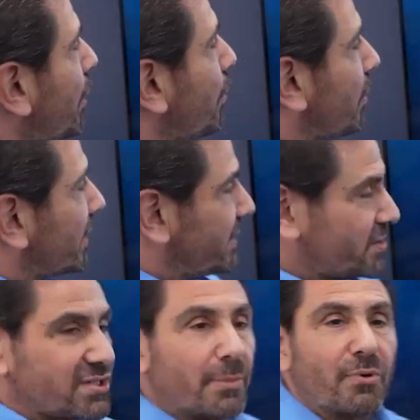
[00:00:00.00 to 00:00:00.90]
we'll kind of
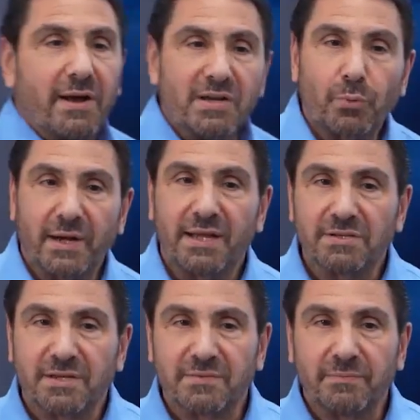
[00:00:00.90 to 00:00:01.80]
summarize what I
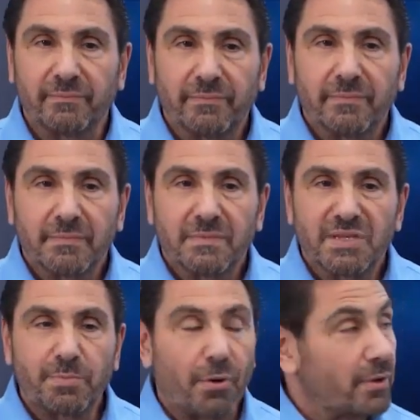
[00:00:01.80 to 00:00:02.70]
just
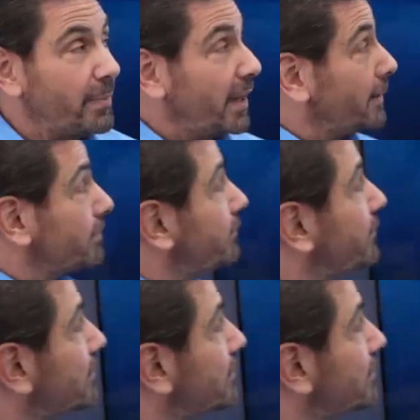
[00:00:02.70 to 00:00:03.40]
spoke about.